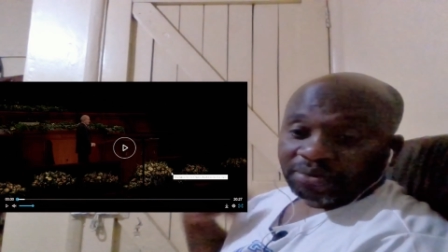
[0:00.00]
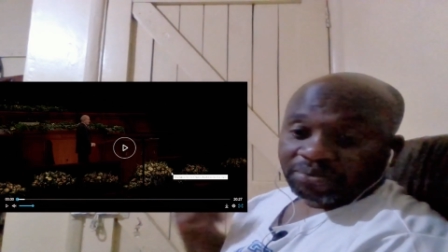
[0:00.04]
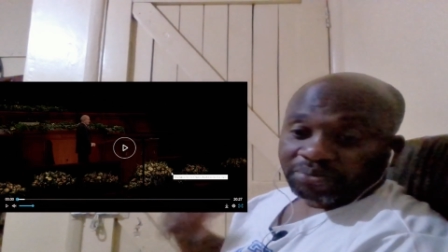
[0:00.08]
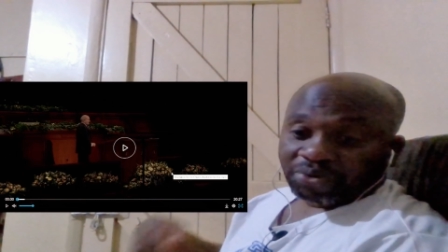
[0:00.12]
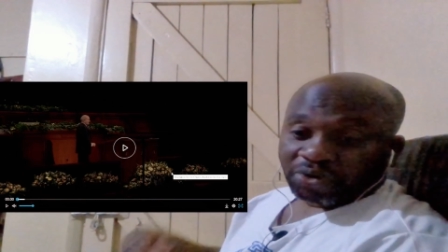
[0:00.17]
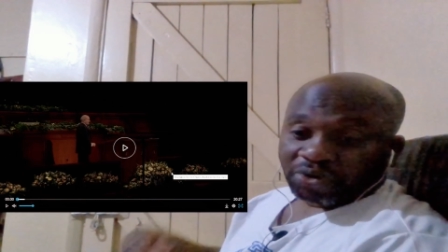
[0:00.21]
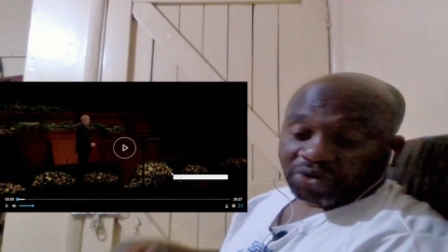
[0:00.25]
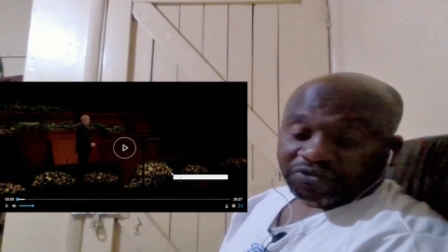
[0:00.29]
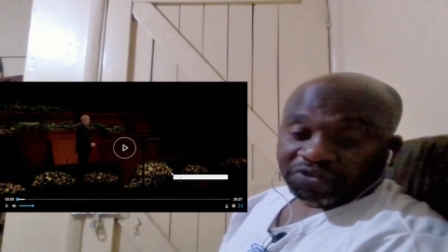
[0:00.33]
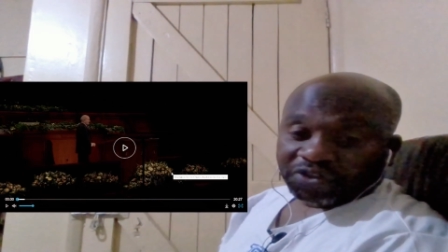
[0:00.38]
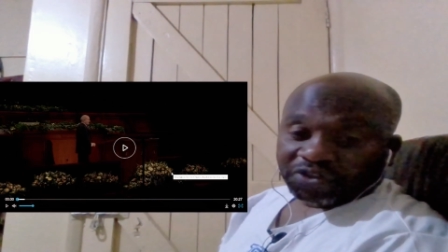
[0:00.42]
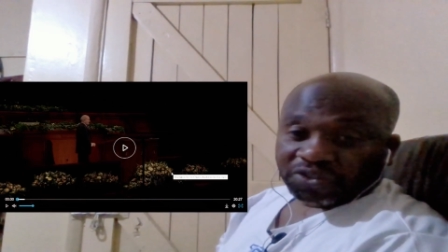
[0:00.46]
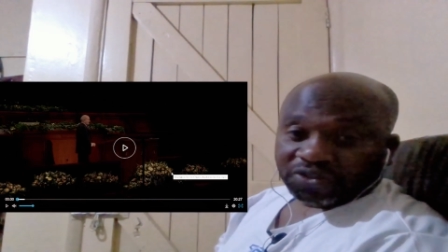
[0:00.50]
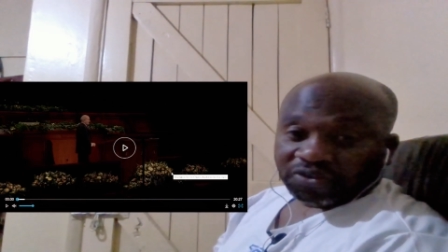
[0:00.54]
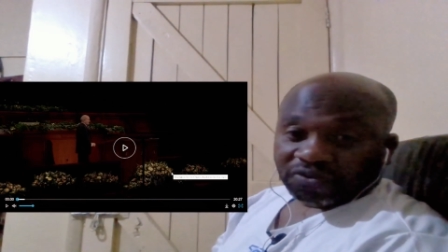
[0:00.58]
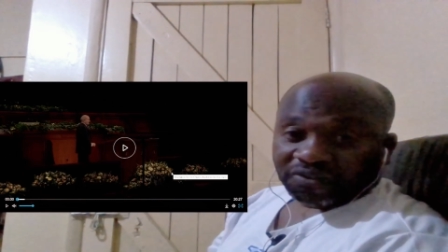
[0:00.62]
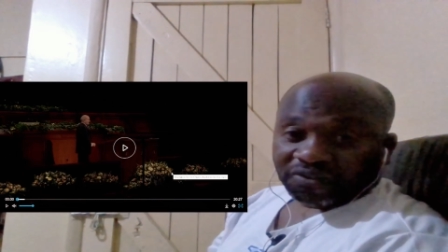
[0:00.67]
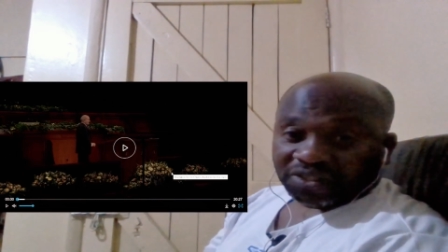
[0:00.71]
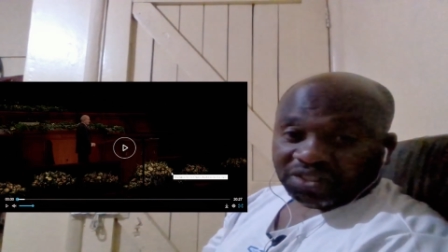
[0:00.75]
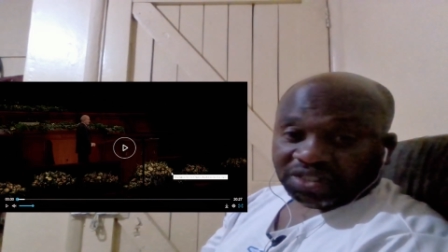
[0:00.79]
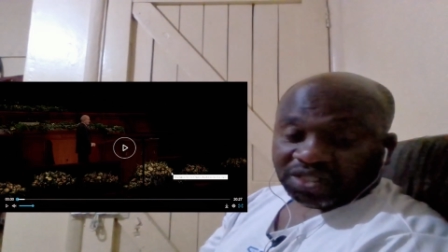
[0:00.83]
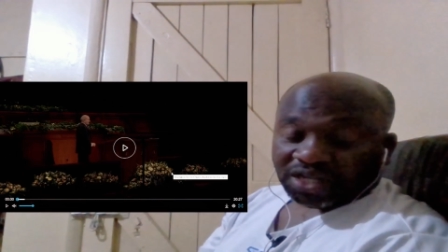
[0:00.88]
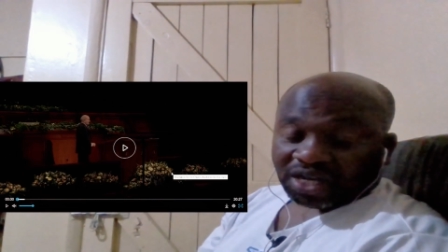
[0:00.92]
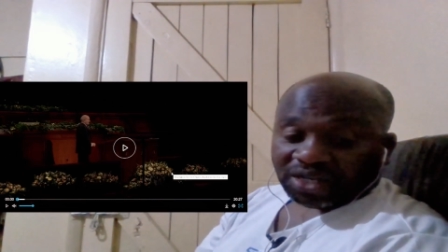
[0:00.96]
prophet of
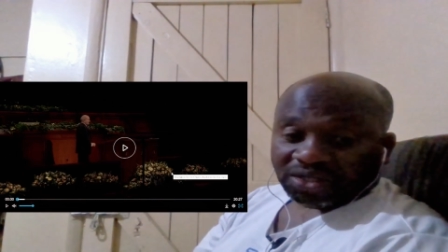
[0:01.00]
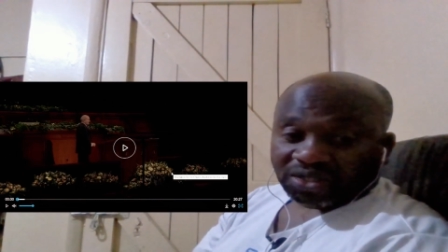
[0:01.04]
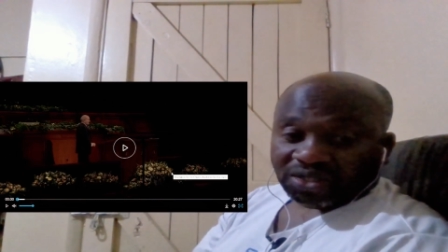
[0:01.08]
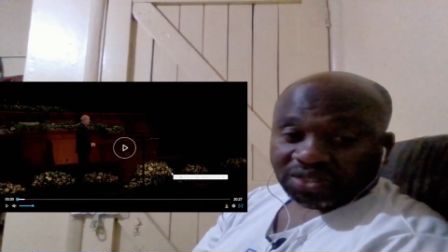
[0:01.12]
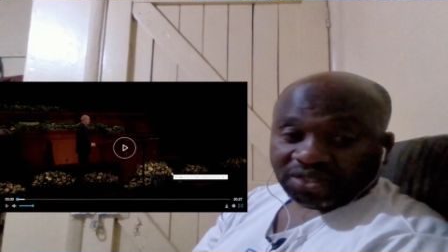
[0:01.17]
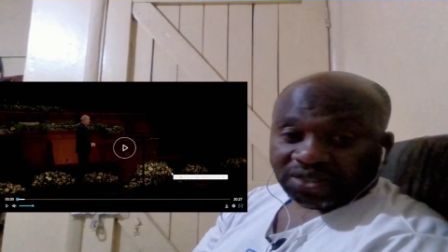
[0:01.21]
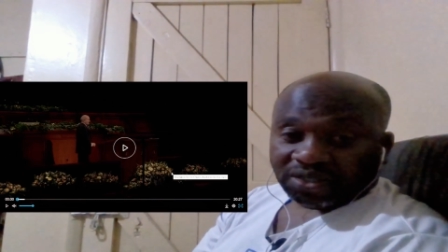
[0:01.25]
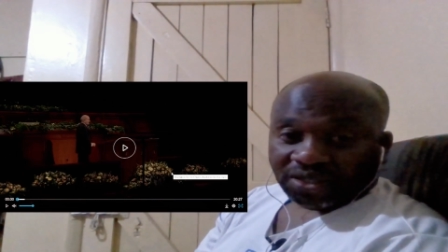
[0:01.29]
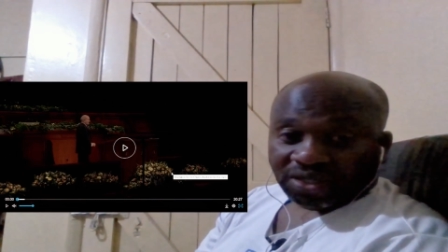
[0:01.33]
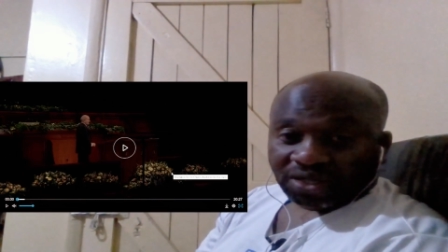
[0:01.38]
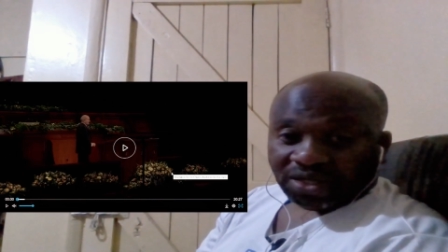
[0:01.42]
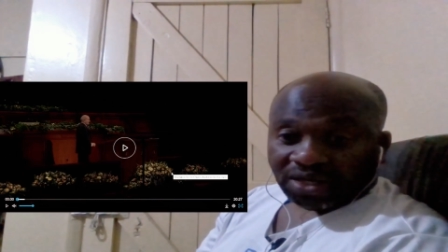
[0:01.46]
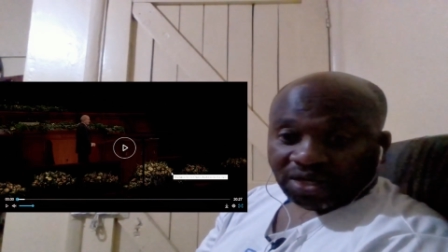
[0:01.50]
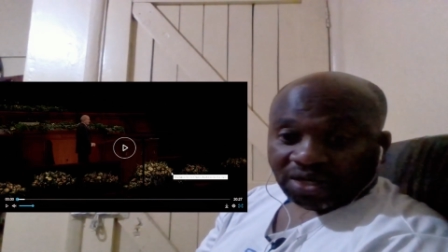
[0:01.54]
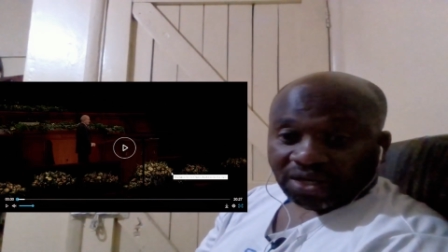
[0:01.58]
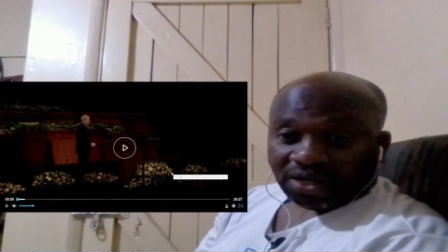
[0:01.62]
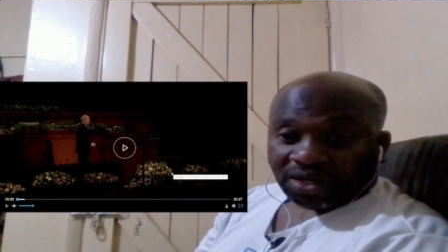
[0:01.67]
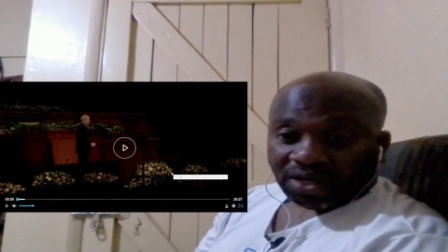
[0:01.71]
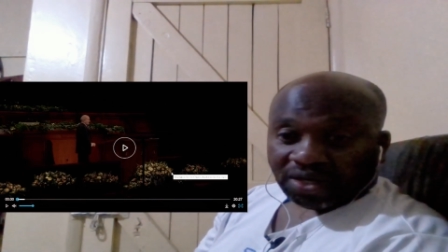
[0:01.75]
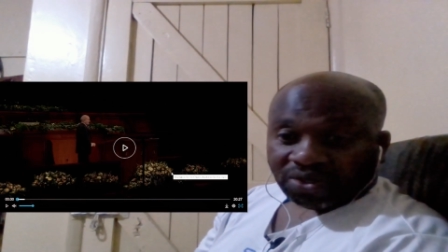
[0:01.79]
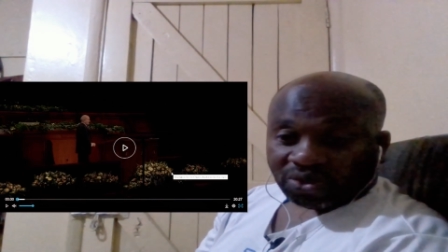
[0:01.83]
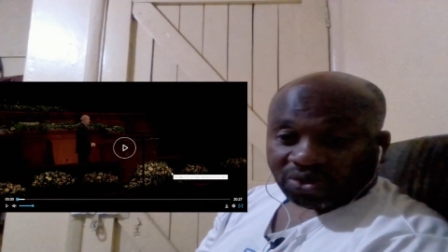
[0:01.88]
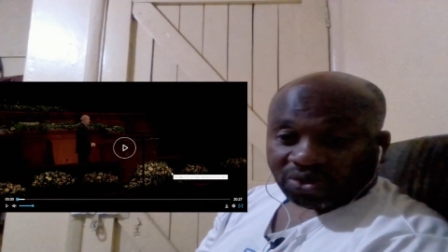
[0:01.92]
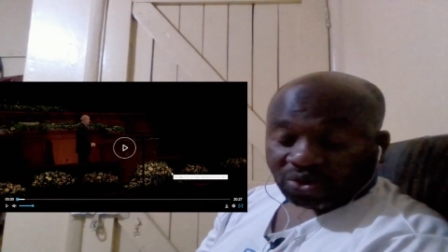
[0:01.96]
the church.
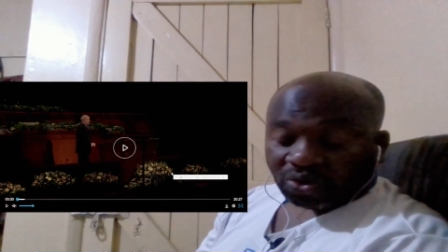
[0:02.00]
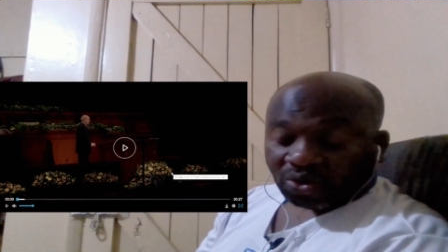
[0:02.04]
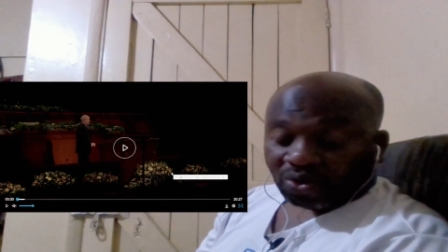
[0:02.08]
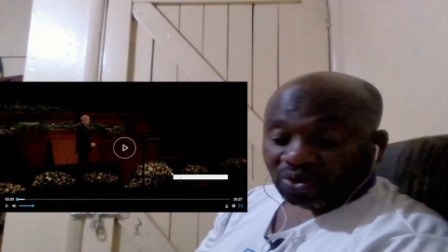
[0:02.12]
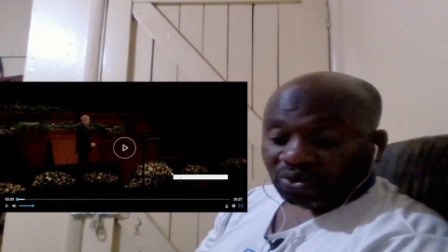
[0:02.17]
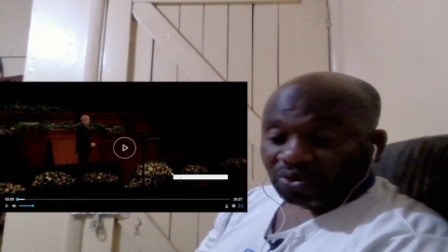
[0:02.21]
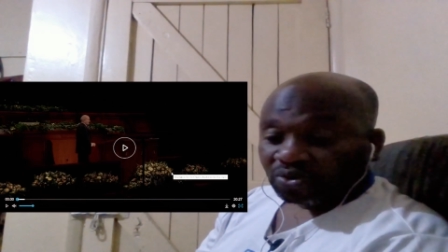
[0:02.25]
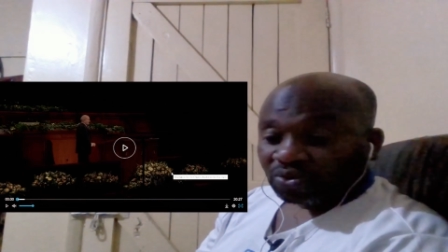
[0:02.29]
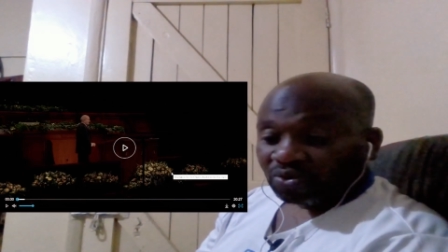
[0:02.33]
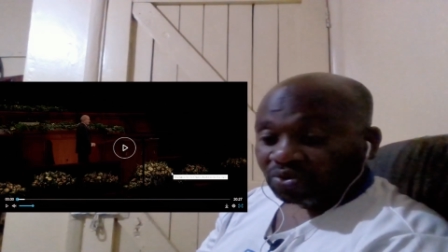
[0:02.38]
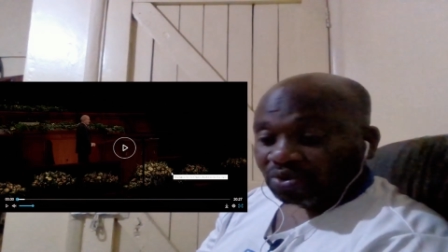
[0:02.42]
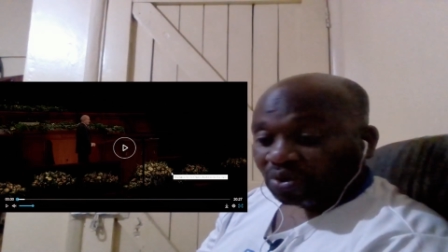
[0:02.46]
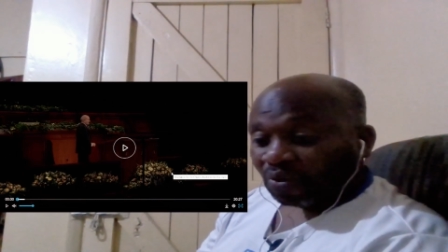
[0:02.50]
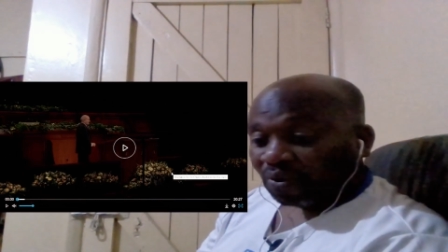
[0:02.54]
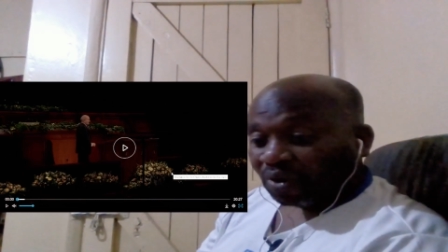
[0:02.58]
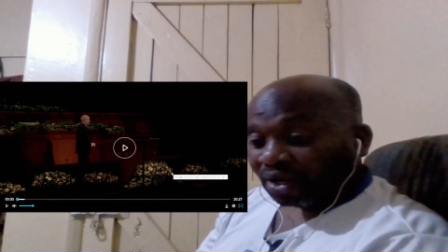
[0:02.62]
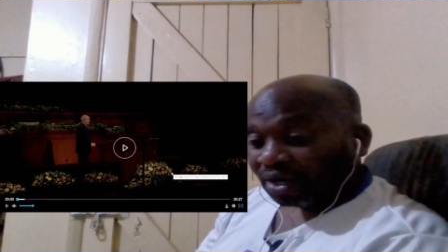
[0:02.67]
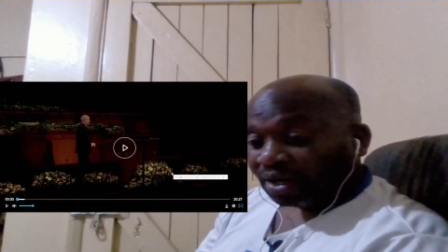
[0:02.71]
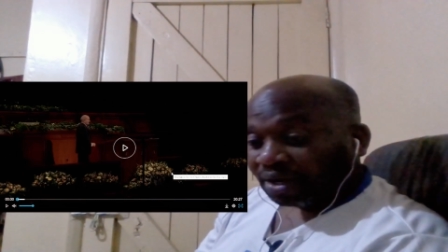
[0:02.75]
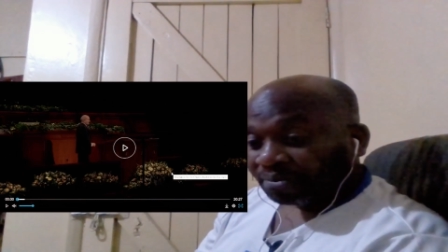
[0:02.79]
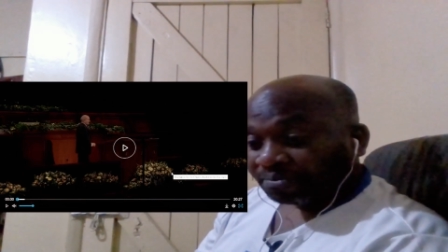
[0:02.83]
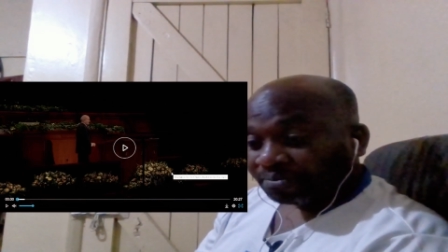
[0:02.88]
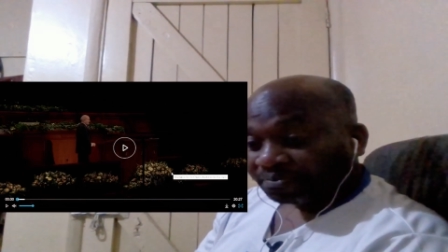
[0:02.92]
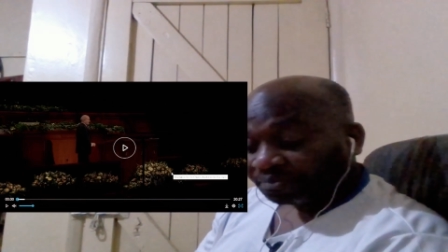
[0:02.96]
So you're
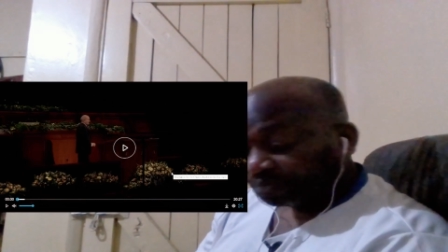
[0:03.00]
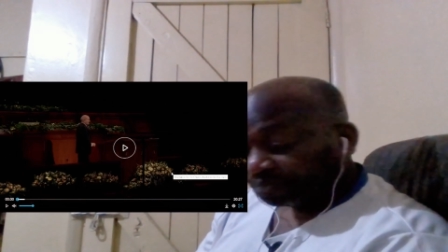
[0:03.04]
welcome.